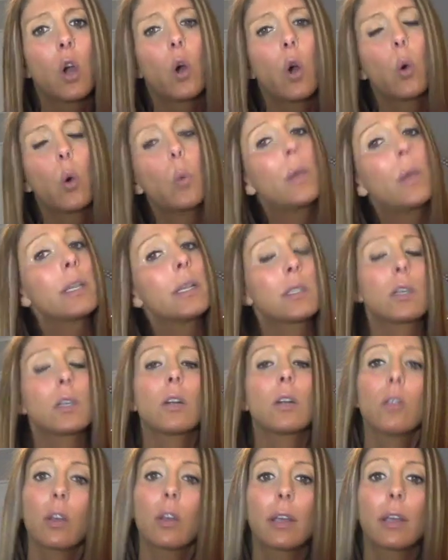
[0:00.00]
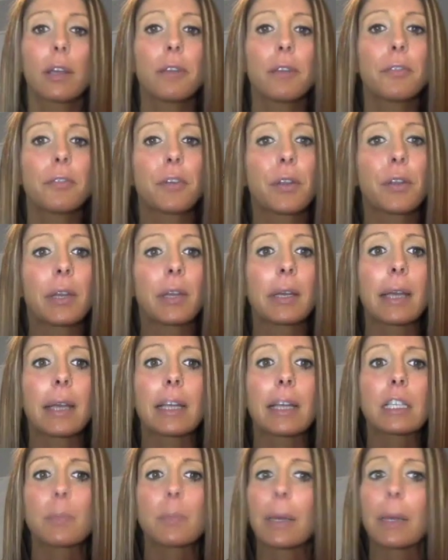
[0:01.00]
we start looking for the
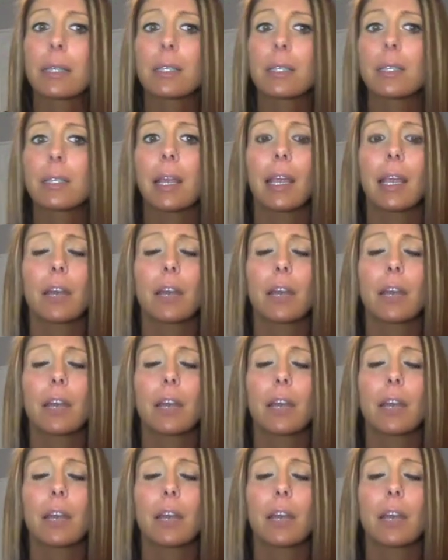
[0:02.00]
next best thing,